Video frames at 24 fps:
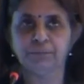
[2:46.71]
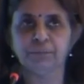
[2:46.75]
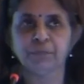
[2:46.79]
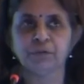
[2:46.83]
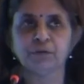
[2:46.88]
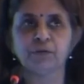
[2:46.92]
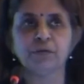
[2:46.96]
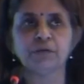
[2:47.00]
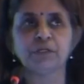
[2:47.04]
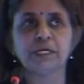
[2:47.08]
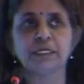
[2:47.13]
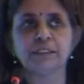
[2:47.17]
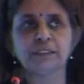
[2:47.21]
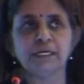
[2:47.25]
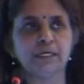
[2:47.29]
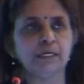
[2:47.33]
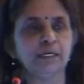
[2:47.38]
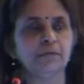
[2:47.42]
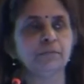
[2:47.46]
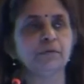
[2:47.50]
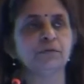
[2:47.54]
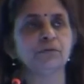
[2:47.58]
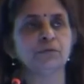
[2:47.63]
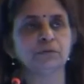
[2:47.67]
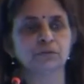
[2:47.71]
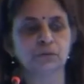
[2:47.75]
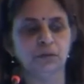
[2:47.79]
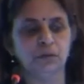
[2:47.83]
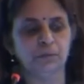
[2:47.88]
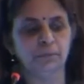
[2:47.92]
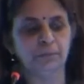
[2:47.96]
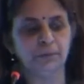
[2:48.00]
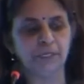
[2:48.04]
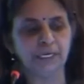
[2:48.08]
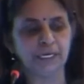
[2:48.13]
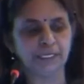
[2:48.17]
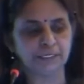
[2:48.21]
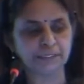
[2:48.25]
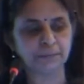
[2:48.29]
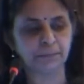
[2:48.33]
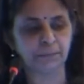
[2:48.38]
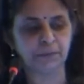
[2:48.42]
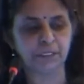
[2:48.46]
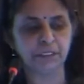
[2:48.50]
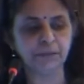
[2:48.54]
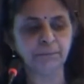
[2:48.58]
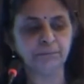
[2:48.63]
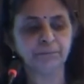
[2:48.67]
So at that time it was called
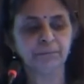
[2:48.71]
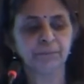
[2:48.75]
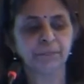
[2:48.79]
PSP,